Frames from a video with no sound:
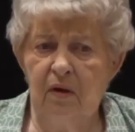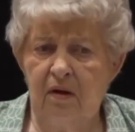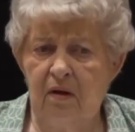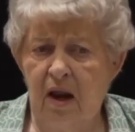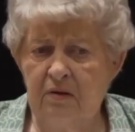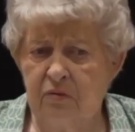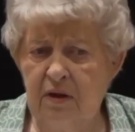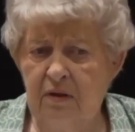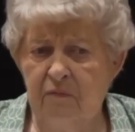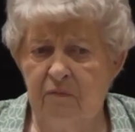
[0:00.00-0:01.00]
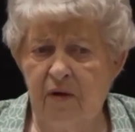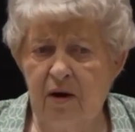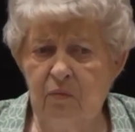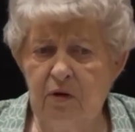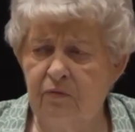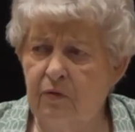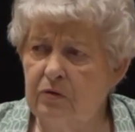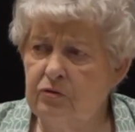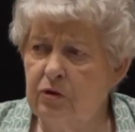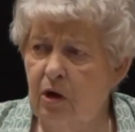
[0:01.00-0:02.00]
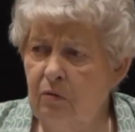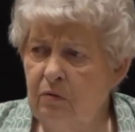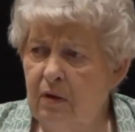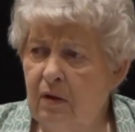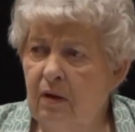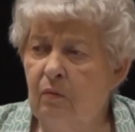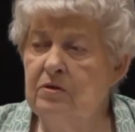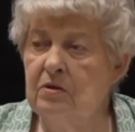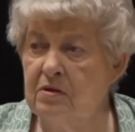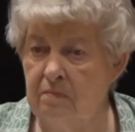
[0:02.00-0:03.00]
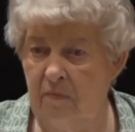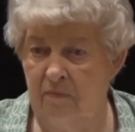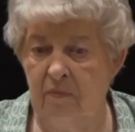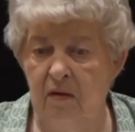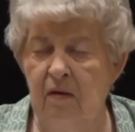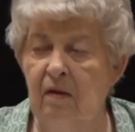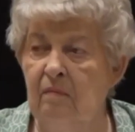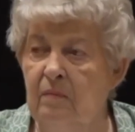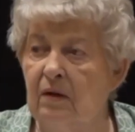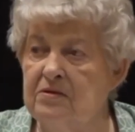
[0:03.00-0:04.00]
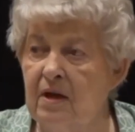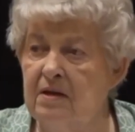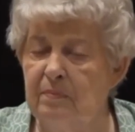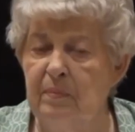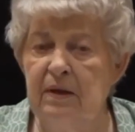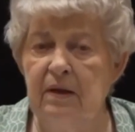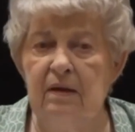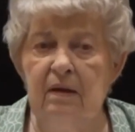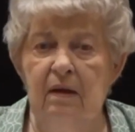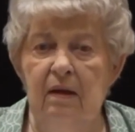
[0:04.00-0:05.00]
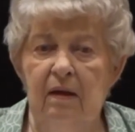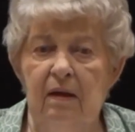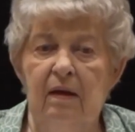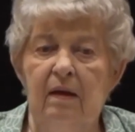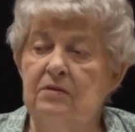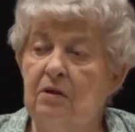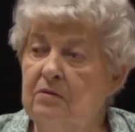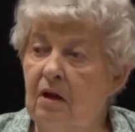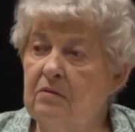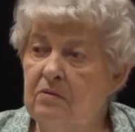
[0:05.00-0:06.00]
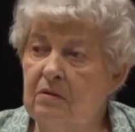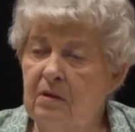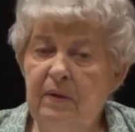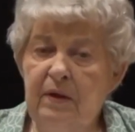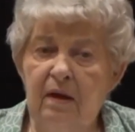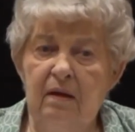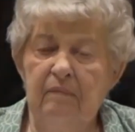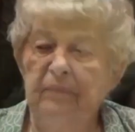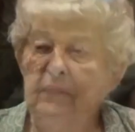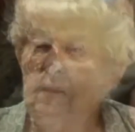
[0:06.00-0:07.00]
but could I trade the firewood for a shoat, which is a middle sized pig? So Doug took the pig,